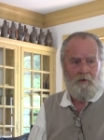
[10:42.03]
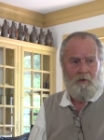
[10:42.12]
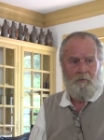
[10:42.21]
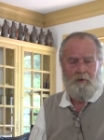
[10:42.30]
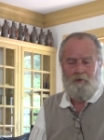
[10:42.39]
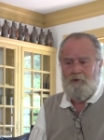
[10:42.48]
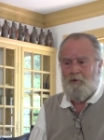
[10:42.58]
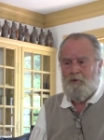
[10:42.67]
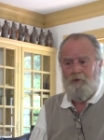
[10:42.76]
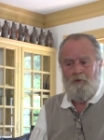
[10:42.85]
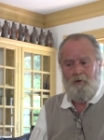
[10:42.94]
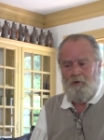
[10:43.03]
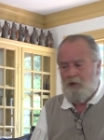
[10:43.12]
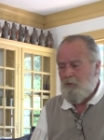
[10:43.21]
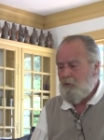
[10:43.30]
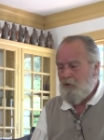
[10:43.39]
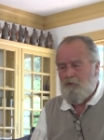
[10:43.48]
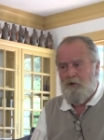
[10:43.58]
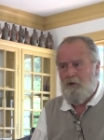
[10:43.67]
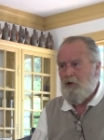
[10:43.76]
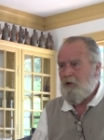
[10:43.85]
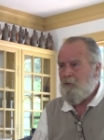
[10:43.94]
I mean, it still looked like a book,
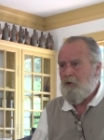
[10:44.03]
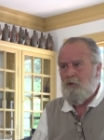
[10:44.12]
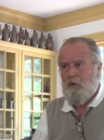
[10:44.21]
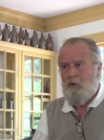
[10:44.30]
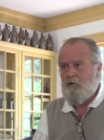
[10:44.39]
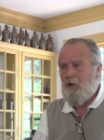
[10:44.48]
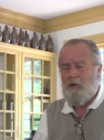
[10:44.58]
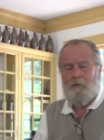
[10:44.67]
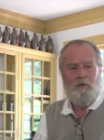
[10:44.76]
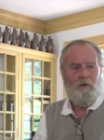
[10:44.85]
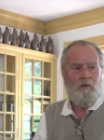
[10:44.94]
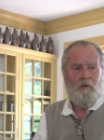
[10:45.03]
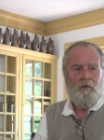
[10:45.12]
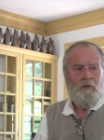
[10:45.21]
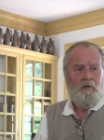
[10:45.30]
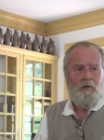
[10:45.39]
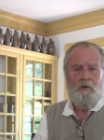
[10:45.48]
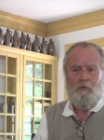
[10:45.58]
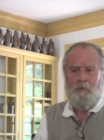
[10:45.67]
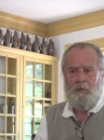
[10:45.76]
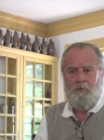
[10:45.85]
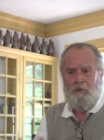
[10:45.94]
felt like a book, worked like a book. You know, the
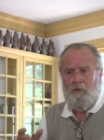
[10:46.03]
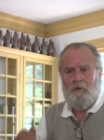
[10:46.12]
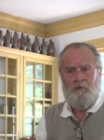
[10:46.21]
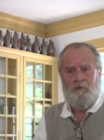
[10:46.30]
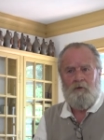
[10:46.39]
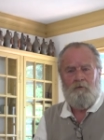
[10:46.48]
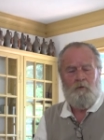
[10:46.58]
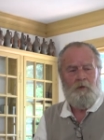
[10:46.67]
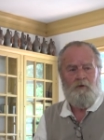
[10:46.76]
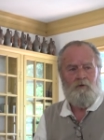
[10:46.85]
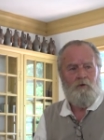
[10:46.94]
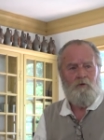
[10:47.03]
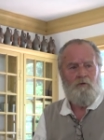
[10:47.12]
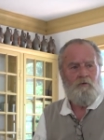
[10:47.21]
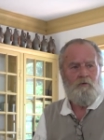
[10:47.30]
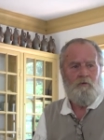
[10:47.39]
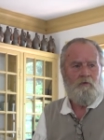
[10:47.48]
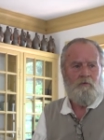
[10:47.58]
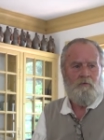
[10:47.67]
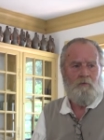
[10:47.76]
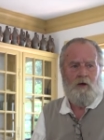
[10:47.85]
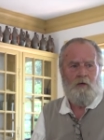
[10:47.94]
paper looked every bit as good as
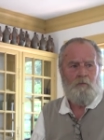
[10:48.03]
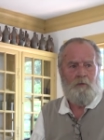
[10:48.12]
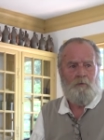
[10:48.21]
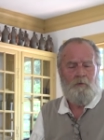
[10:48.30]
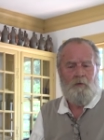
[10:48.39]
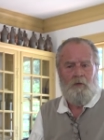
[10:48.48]
rag paper,